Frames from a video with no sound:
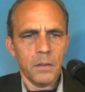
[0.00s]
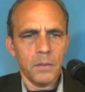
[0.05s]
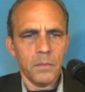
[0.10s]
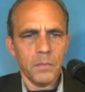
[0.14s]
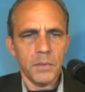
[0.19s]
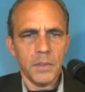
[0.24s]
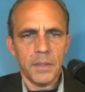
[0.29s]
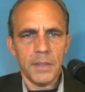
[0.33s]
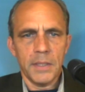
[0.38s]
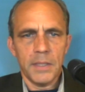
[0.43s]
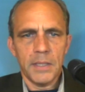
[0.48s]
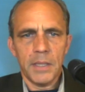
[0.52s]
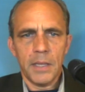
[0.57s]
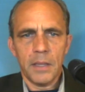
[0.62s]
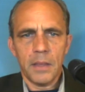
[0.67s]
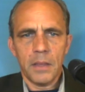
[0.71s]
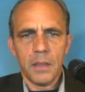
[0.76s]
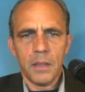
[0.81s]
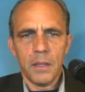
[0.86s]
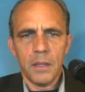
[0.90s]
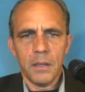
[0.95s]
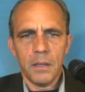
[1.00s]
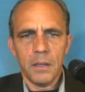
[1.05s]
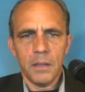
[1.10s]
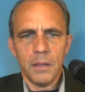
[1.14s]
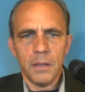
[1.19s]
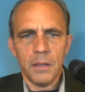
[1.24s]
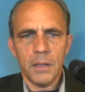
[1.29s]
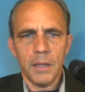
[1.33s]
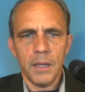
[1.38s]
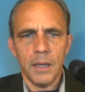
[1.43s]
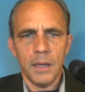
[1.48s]
was that the 10th?
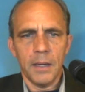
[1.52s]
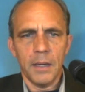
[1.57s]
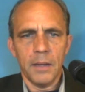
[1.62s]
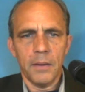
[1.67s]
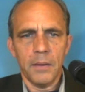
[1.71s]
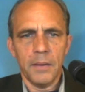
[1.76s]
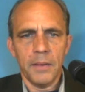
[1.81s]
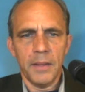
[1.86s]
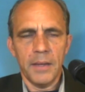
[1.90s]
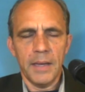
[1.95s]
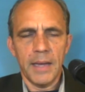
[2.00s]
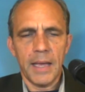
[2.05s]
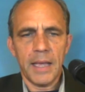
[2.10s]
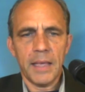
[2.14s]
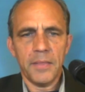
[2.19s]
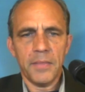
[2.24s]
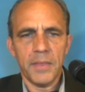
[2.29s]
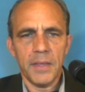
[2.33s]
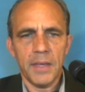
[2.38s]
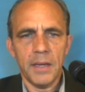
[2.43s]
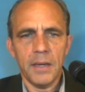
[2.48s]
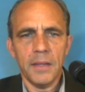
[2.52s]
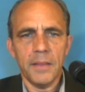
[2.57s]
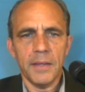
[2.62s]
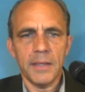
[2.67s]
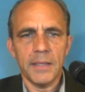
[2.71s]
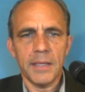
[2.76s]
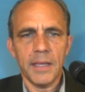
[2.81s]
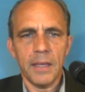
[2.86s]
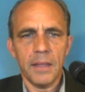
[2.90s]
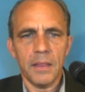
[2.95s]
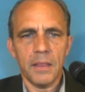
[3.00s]
yeah, the 9th into the
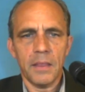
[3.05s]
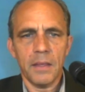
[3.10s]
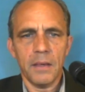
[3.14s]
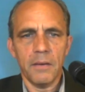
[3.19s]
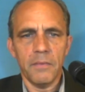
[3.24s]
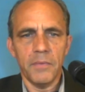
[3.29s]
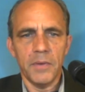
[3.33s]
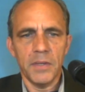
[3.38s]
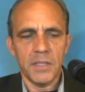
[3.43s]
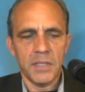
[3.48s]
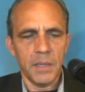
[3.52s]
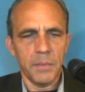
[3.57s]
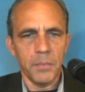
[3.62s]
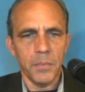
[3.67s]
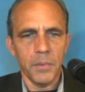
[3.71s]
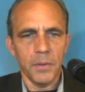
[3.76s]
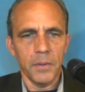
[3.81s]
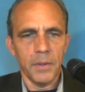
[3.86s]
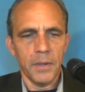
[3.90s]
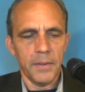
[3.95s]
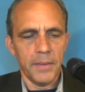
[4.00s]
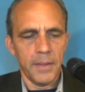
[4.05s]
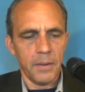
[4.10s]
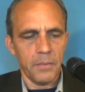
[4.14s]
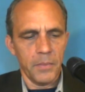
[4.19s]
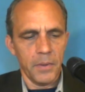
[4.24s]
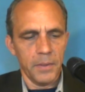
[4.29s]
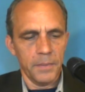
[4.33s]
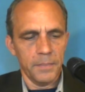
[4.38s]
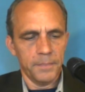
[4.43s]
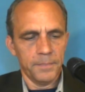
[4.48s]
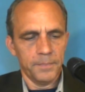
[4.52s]
10th of December on that one.